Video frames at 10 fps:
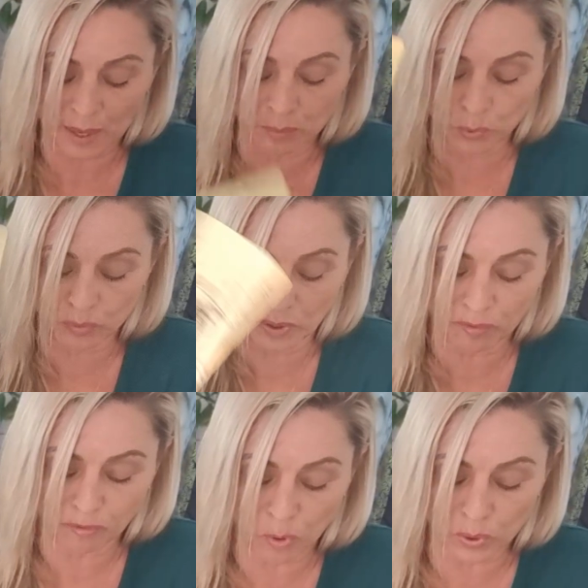and moving
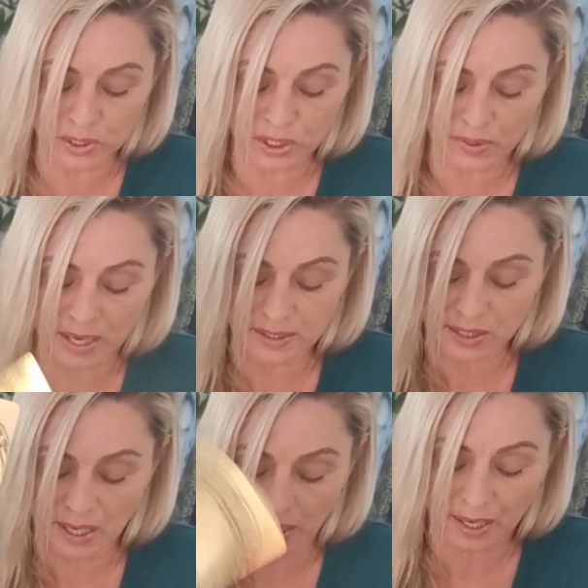forward to their
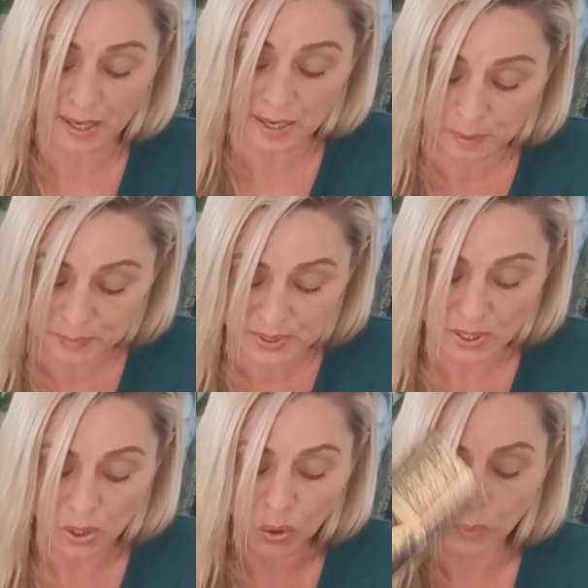Ten of Cups,
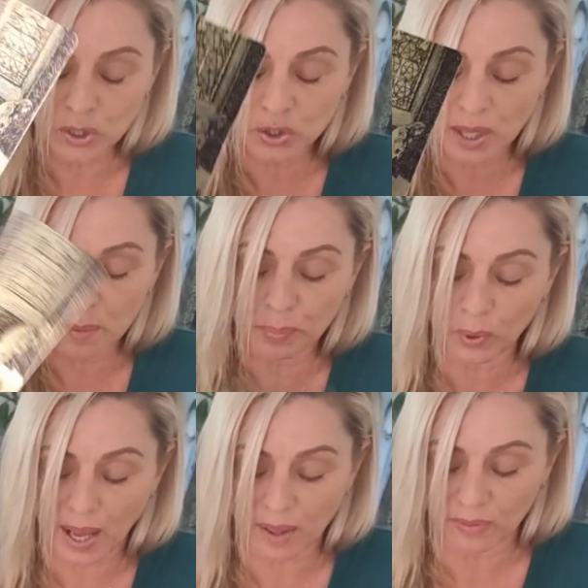which they put
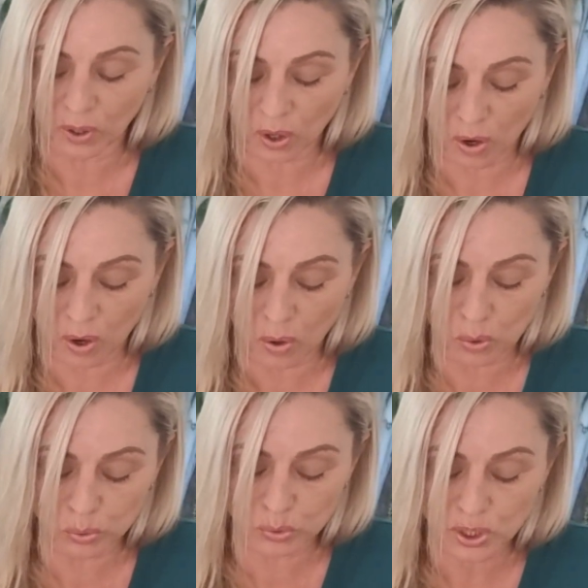out in the
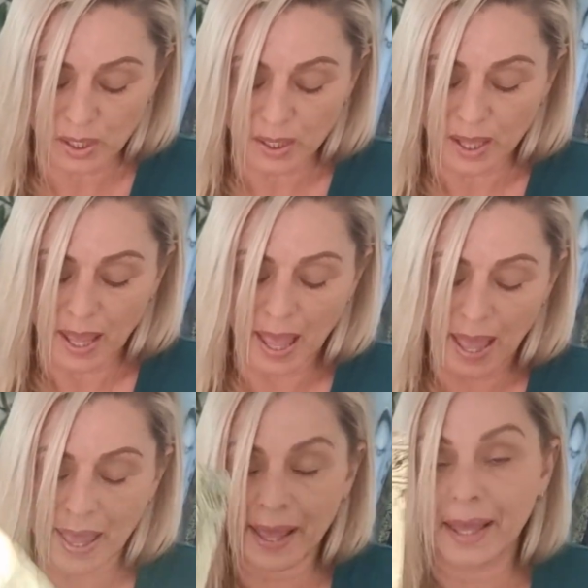cold,
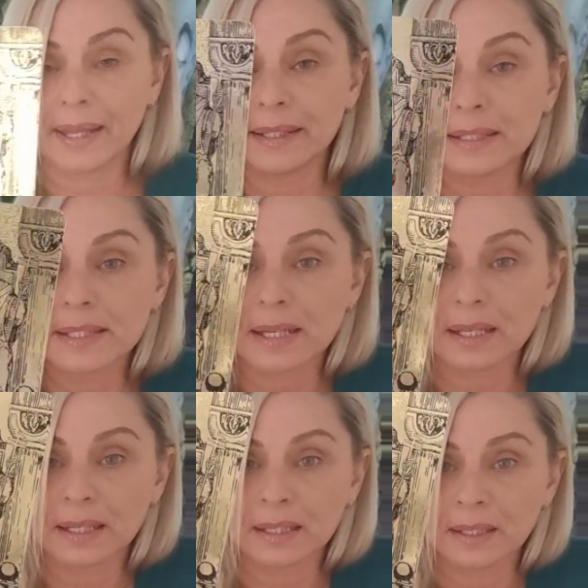and
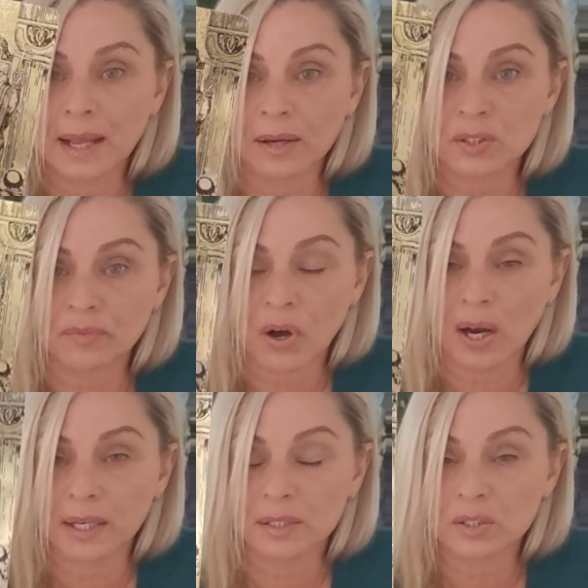now
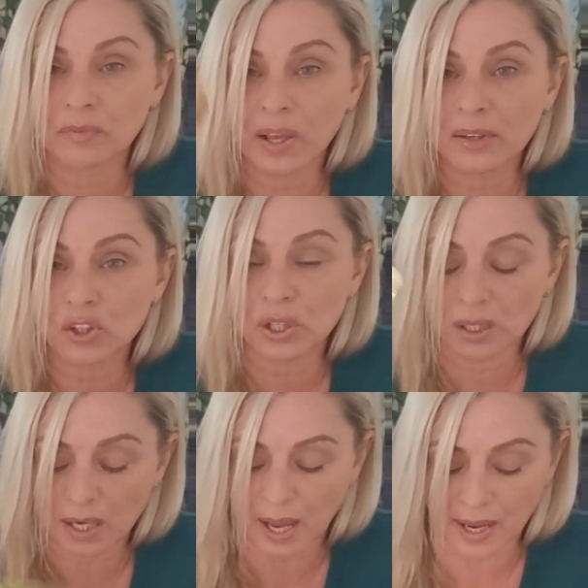divine
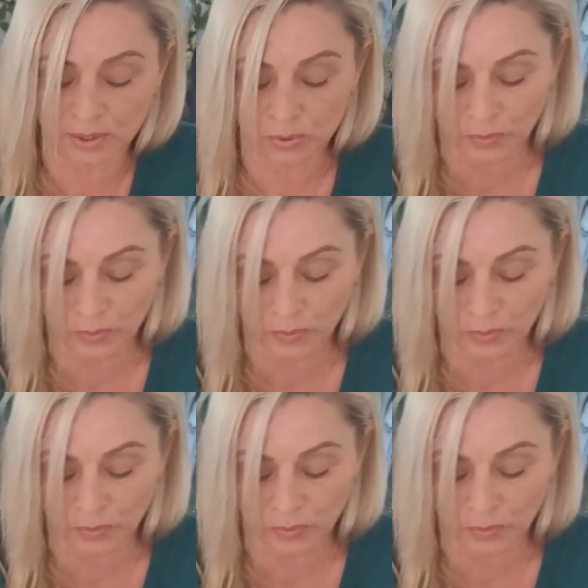intervention and a